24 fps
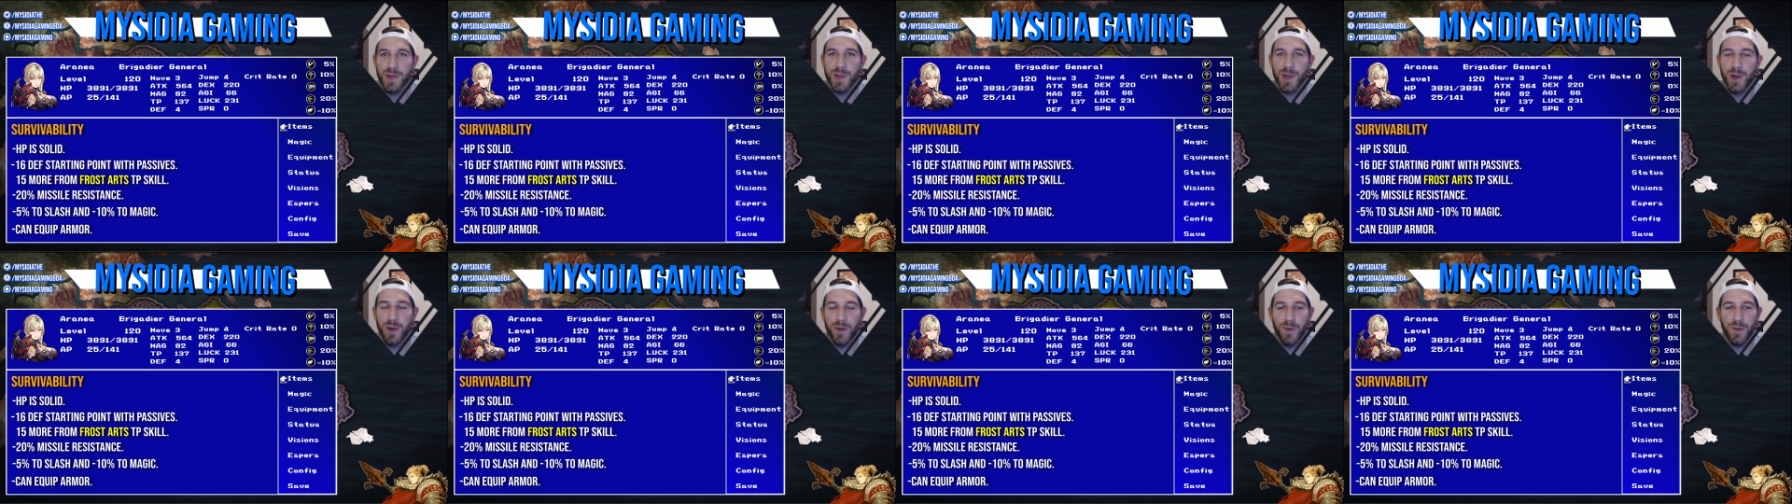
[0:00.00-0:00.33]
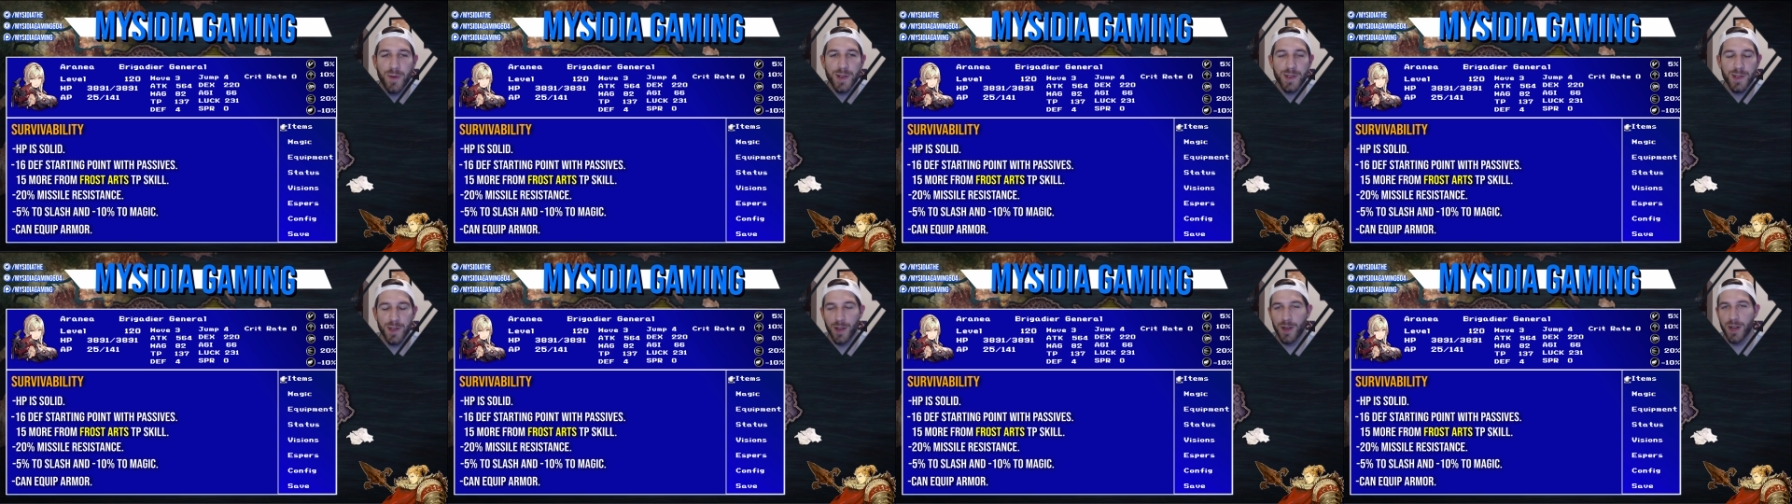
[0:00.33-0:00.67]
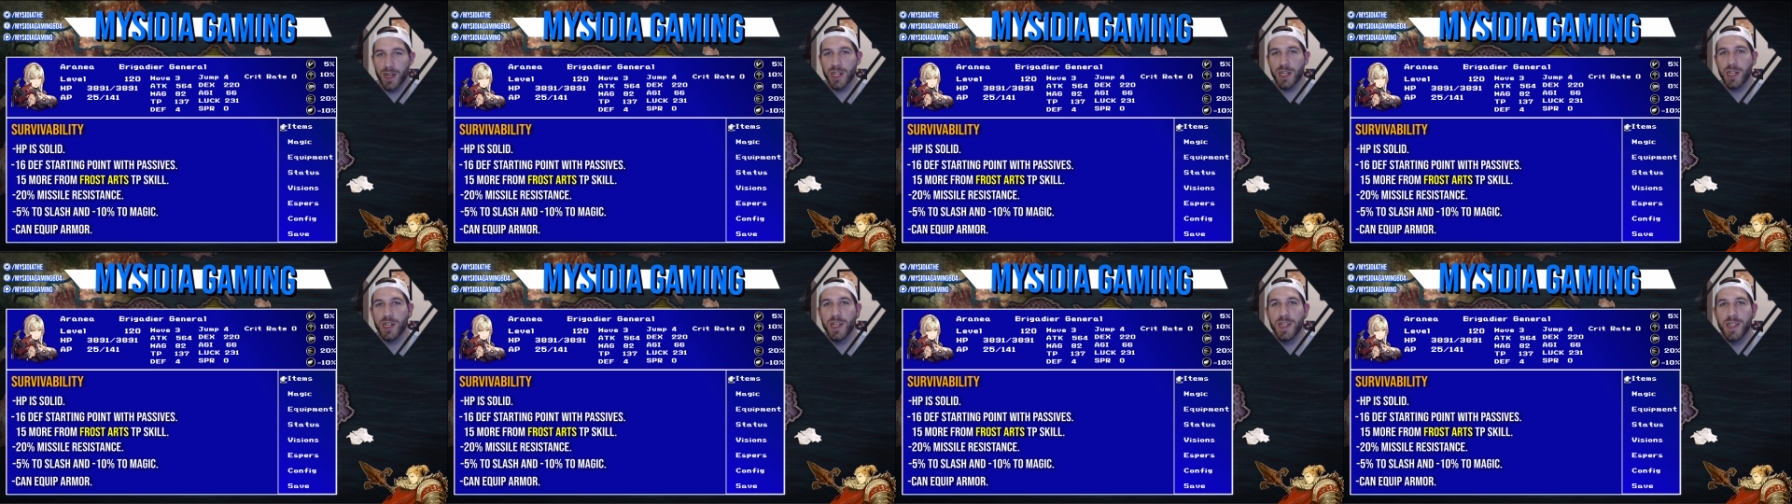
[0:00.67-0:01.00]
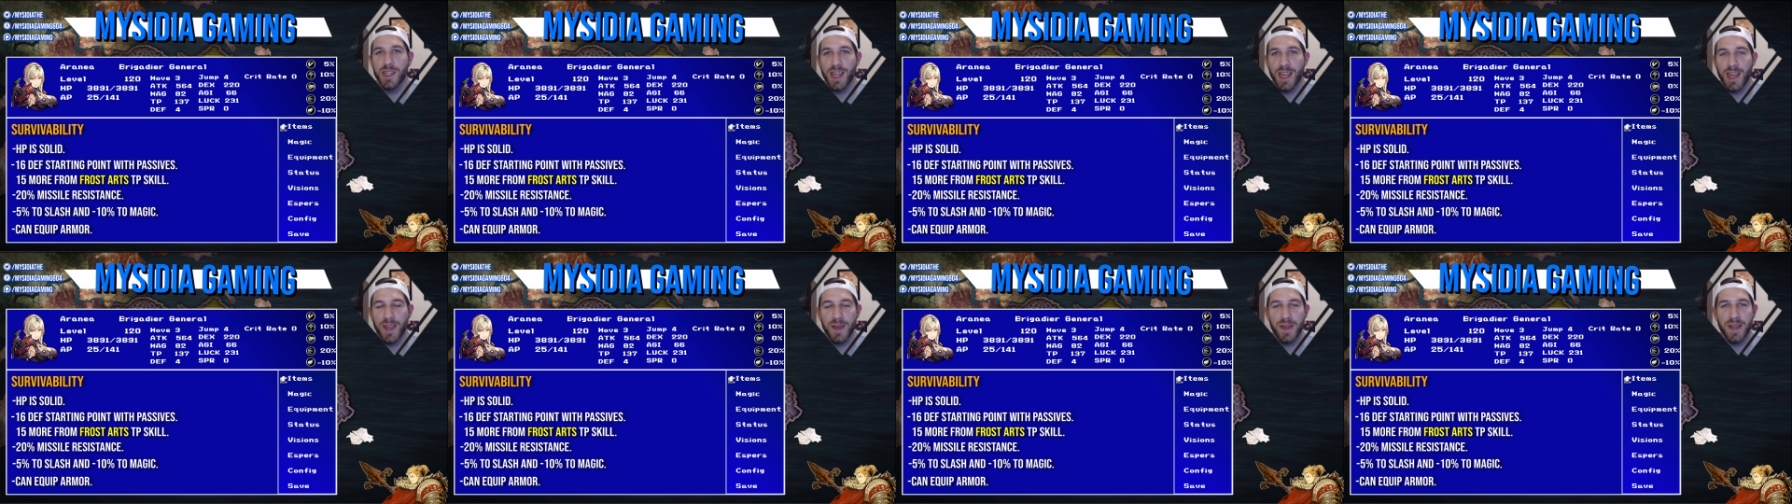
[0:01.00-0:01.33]
so as long as
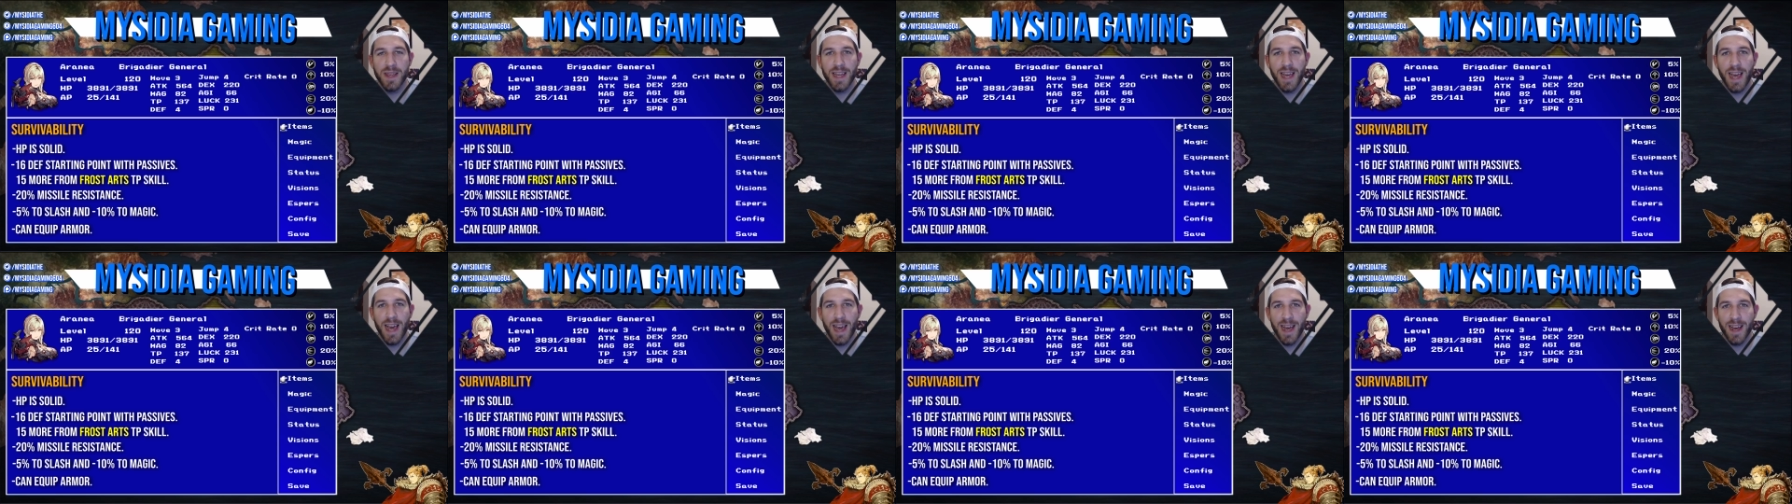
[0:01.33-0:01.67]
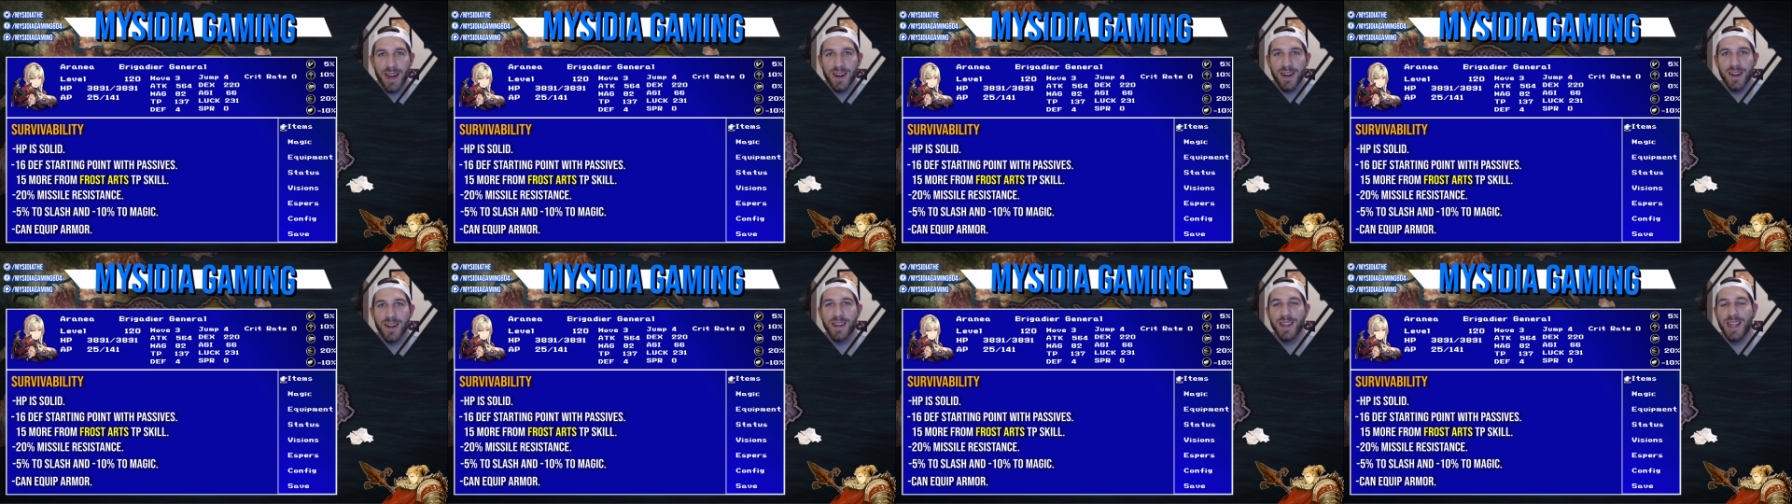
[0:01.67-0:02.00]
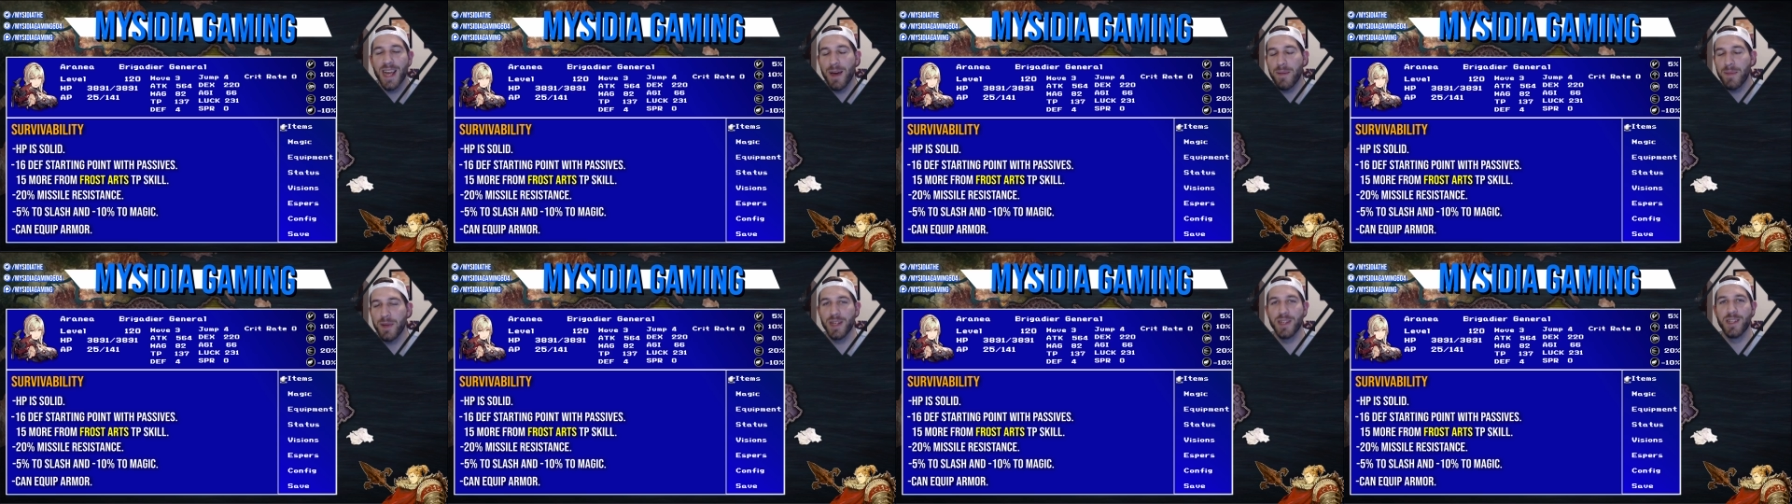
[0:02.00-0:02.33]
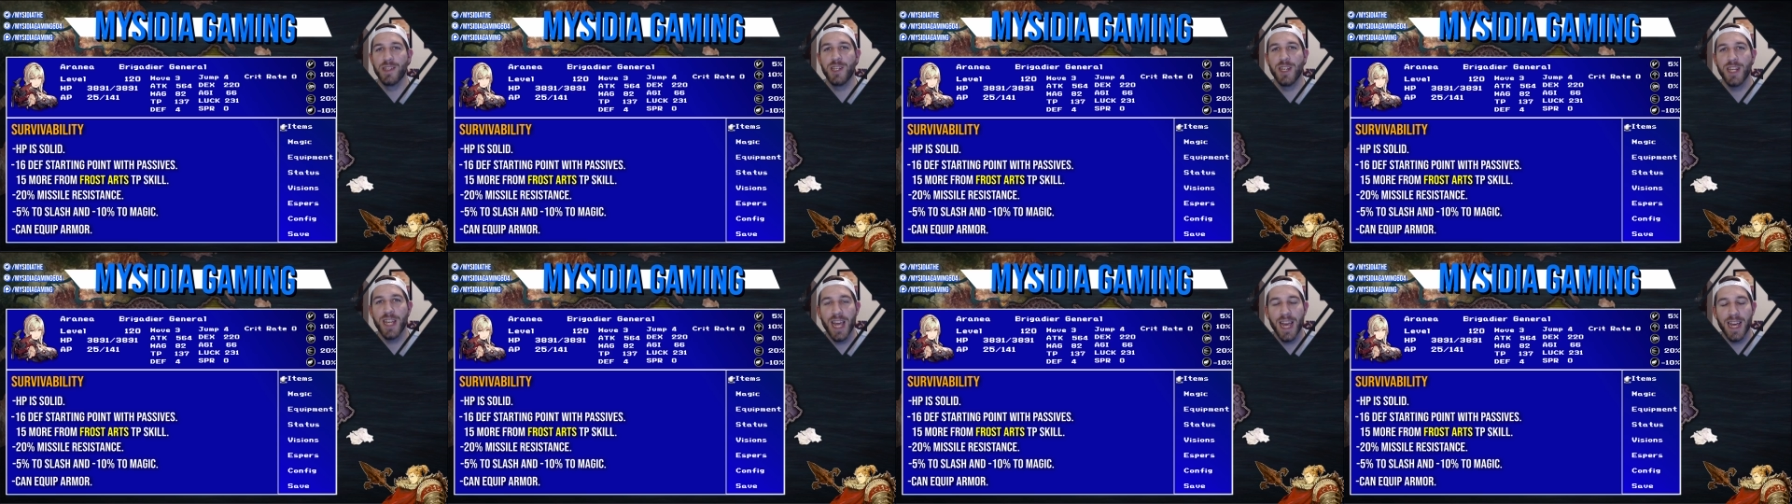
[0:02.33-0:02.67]
she's in the air, that
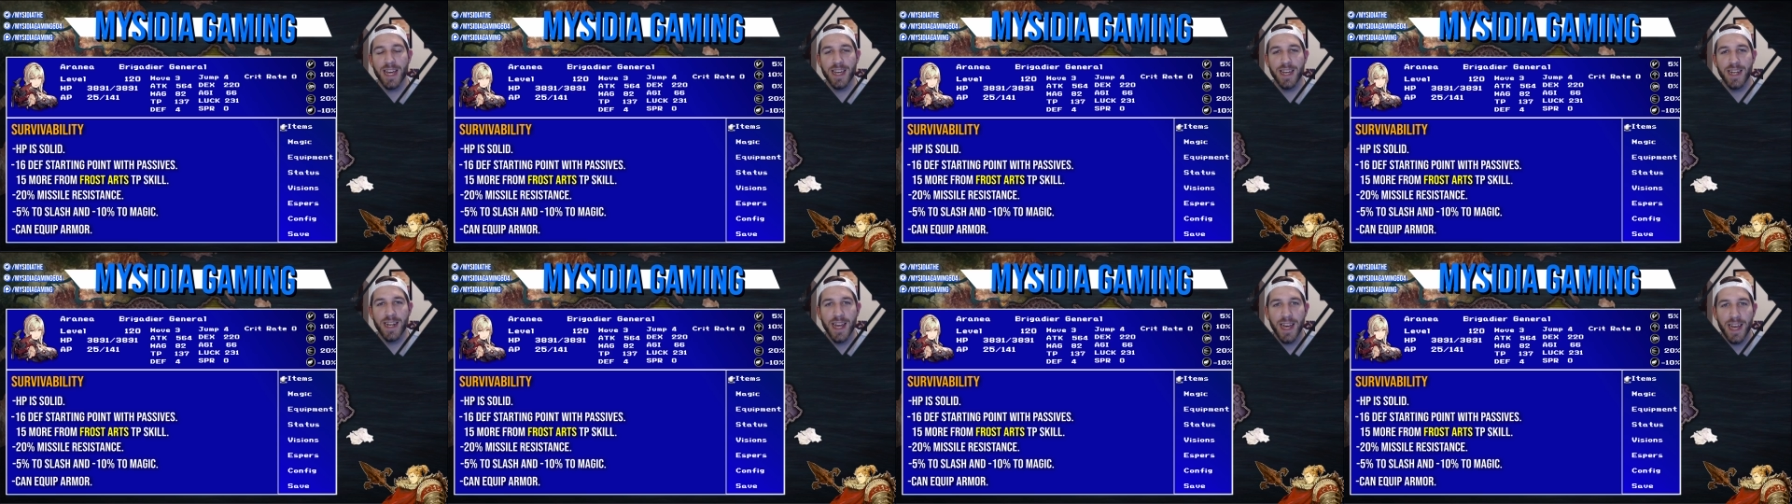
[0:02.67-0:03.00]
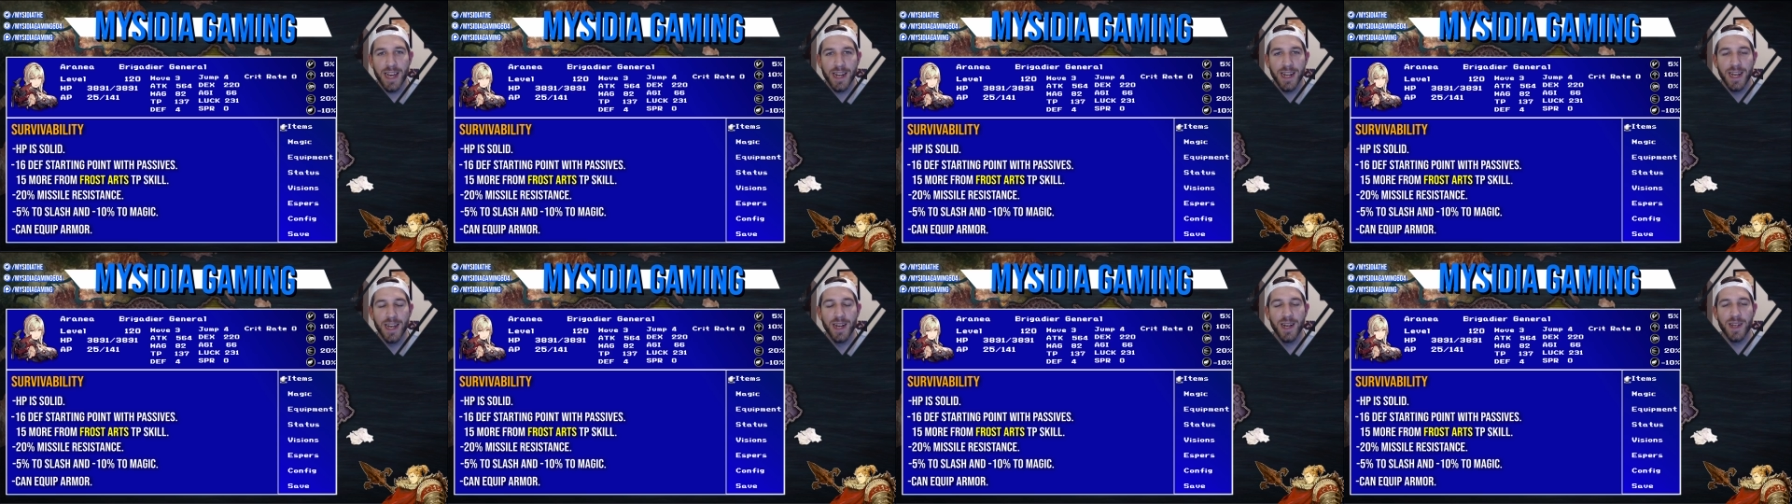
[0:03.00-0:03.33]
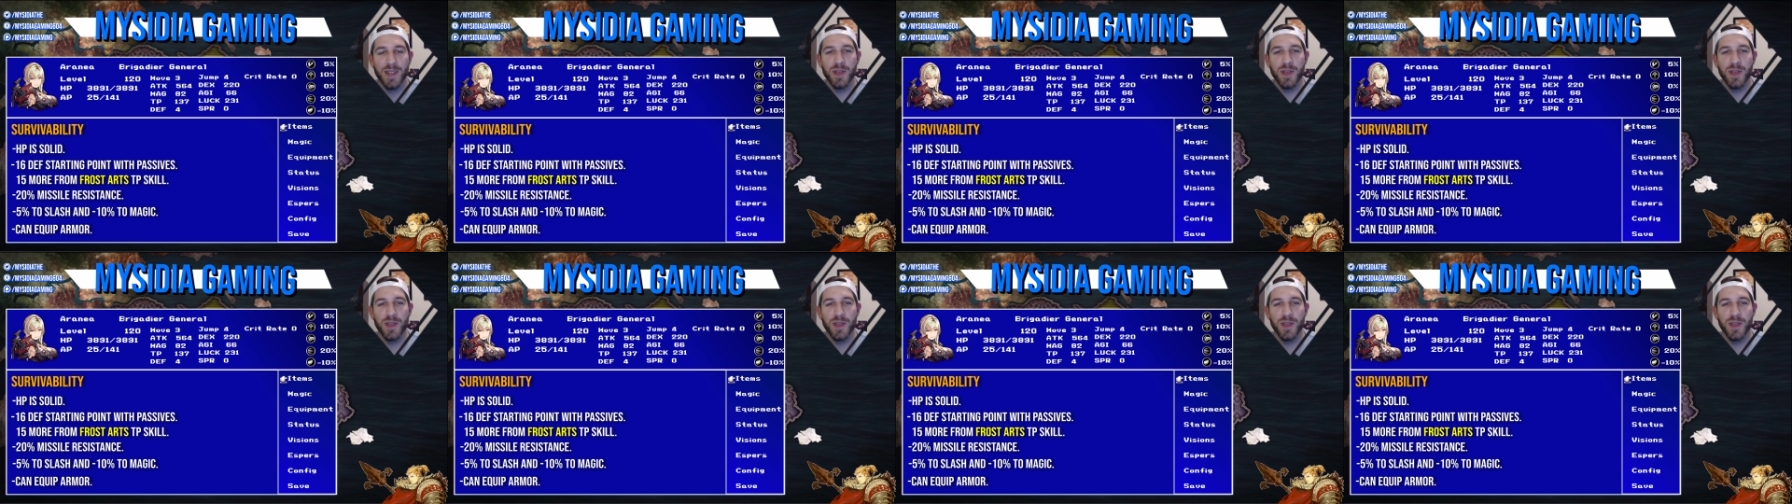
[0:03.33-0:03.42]
means she can't get hit.